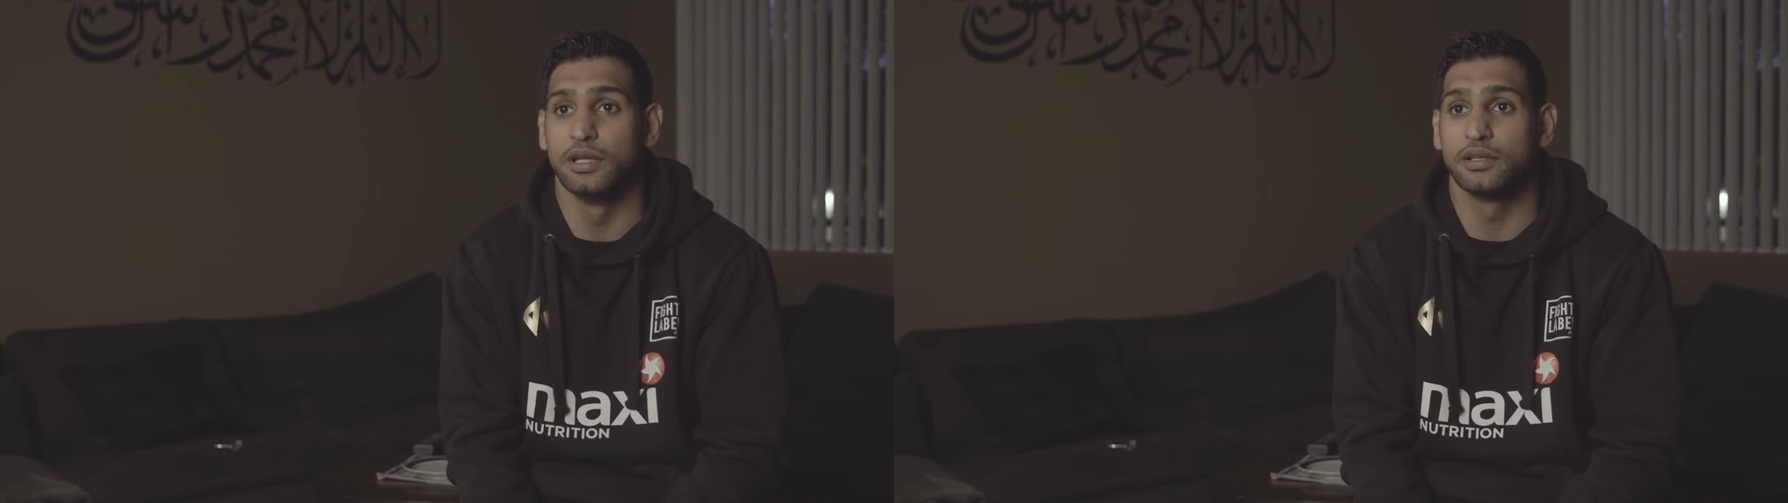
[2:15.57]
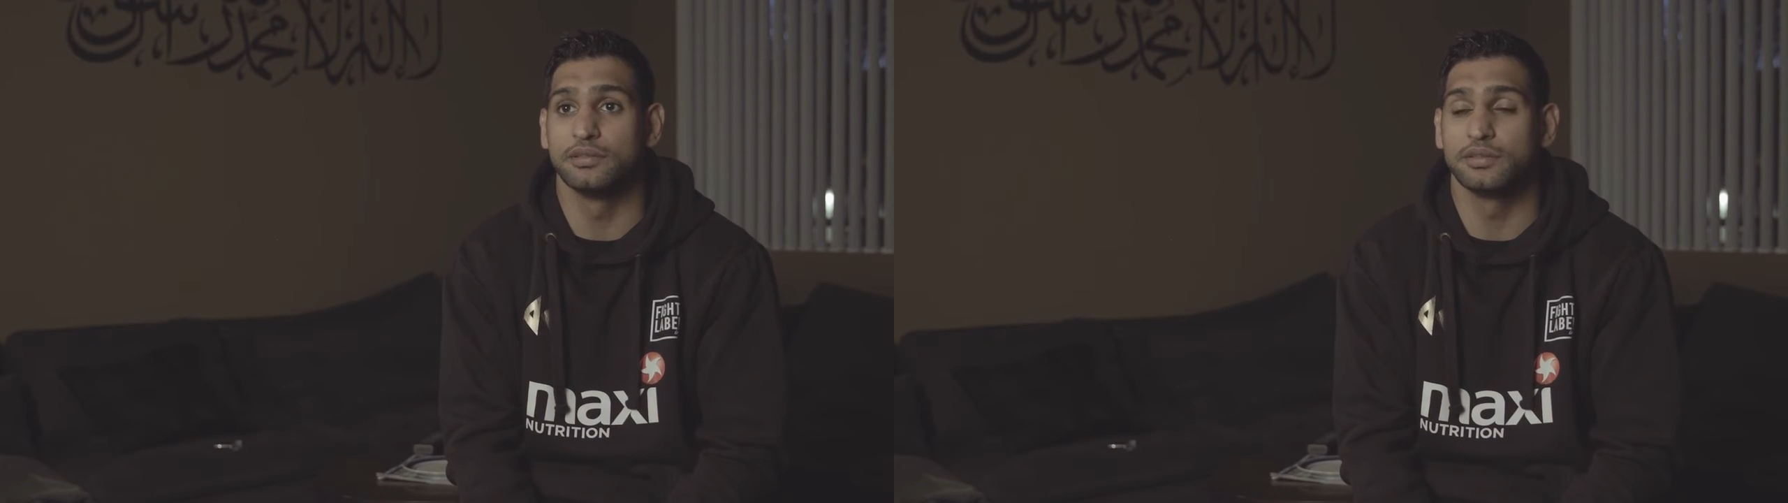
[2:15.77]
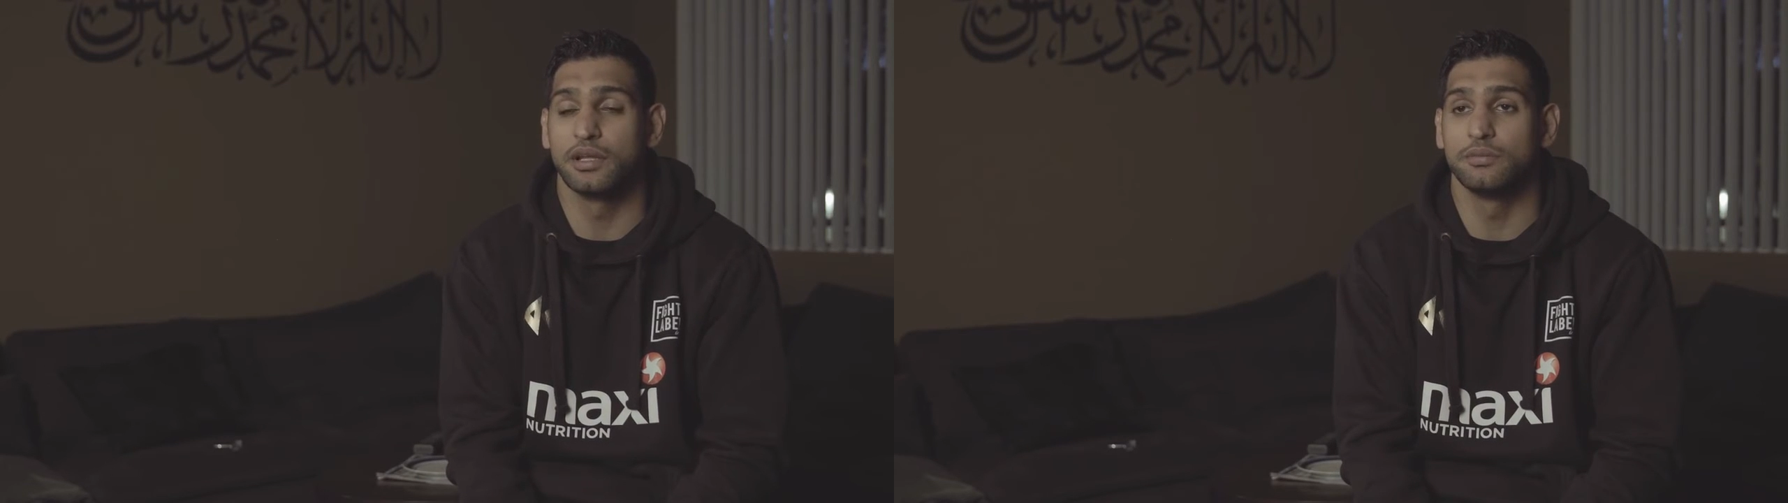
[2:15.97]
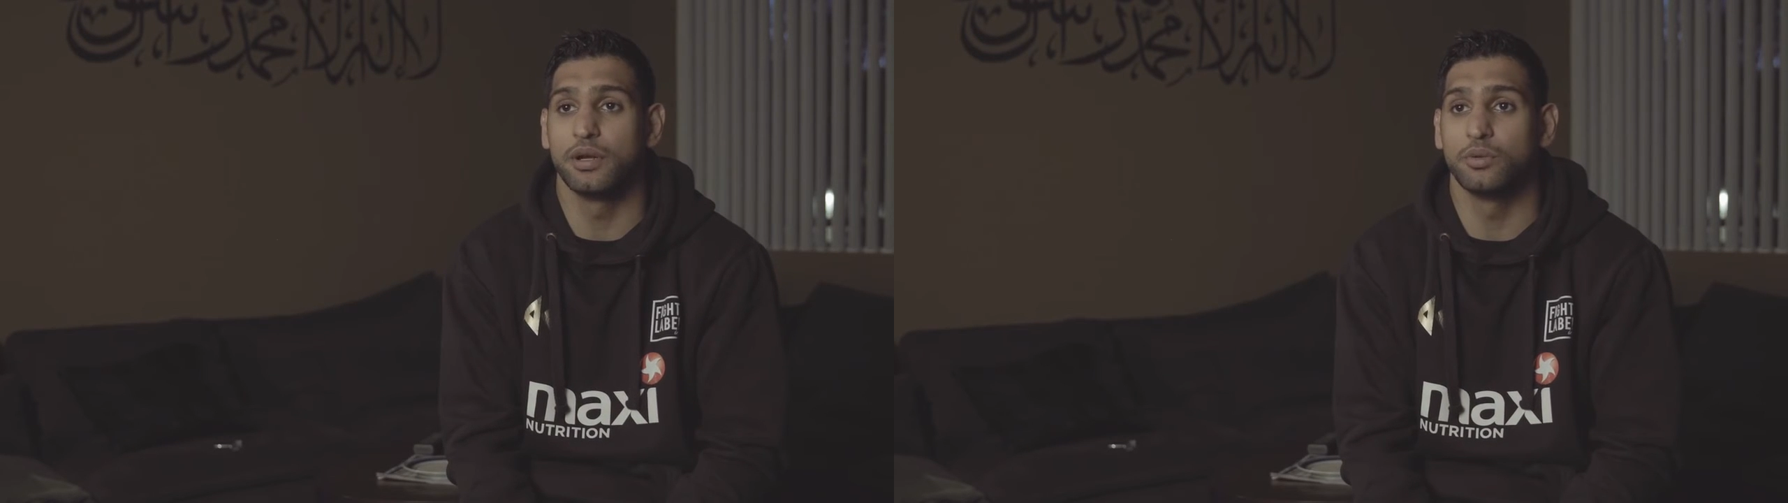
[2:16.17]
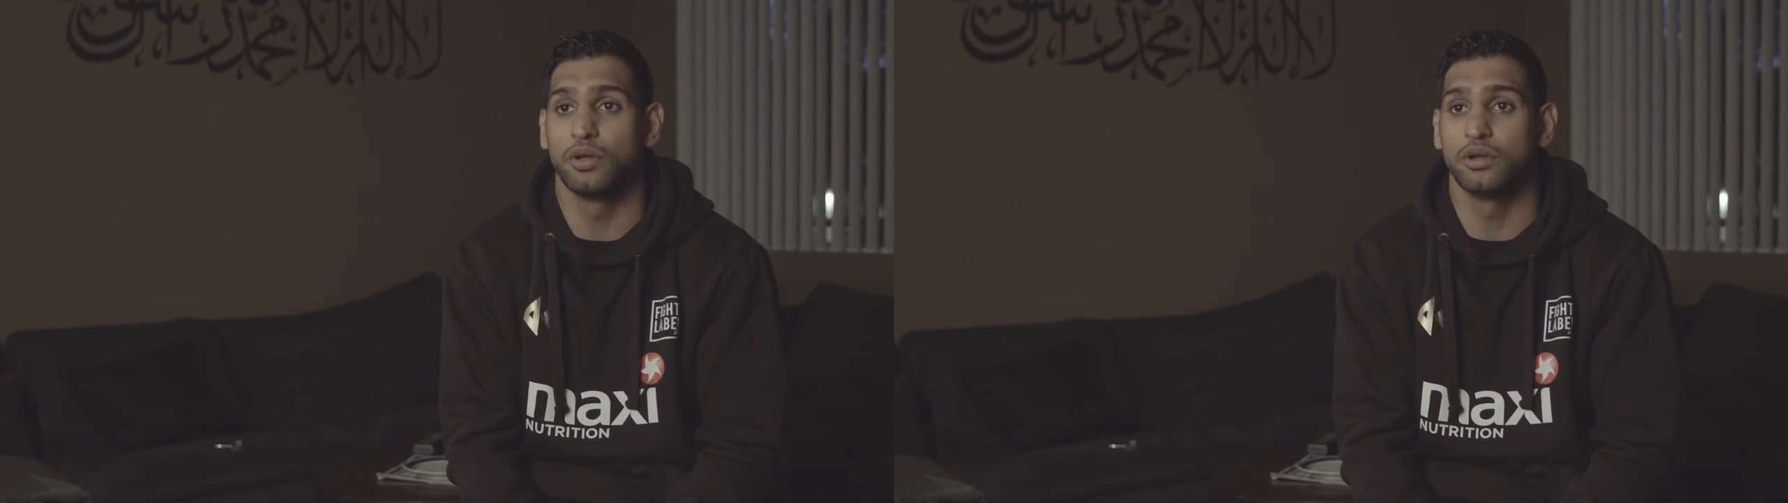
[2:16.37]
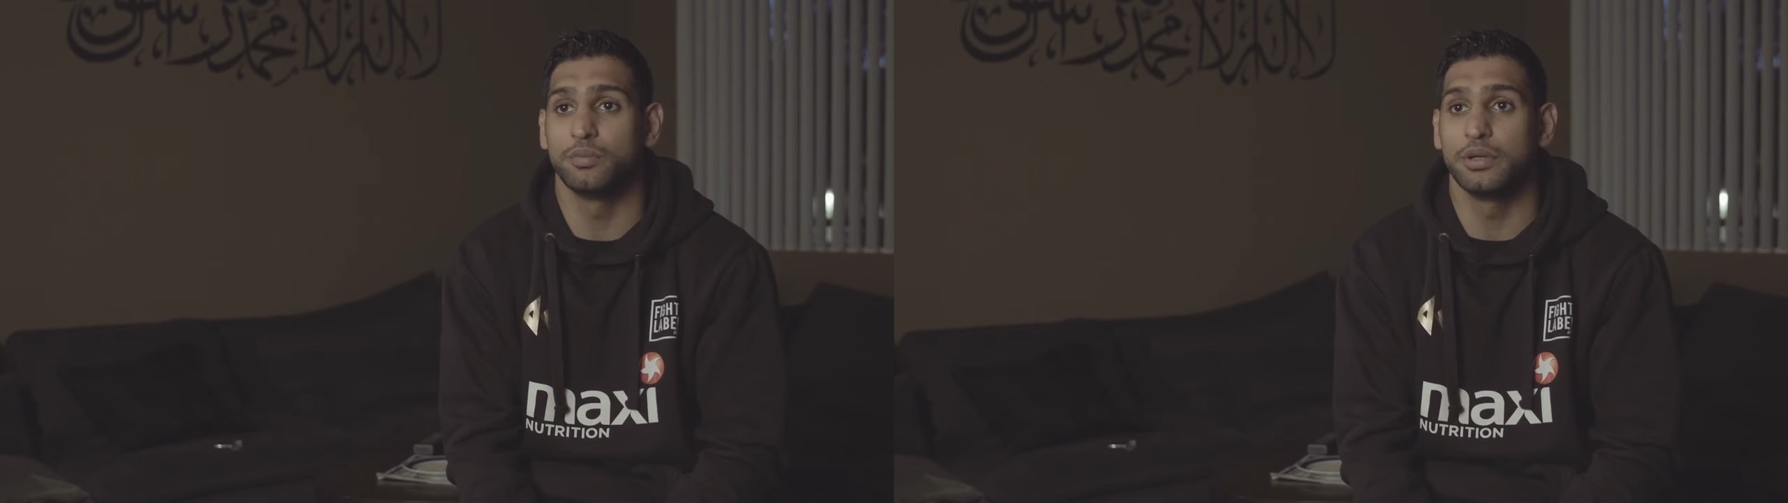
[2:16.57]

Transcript: then celebrate with all the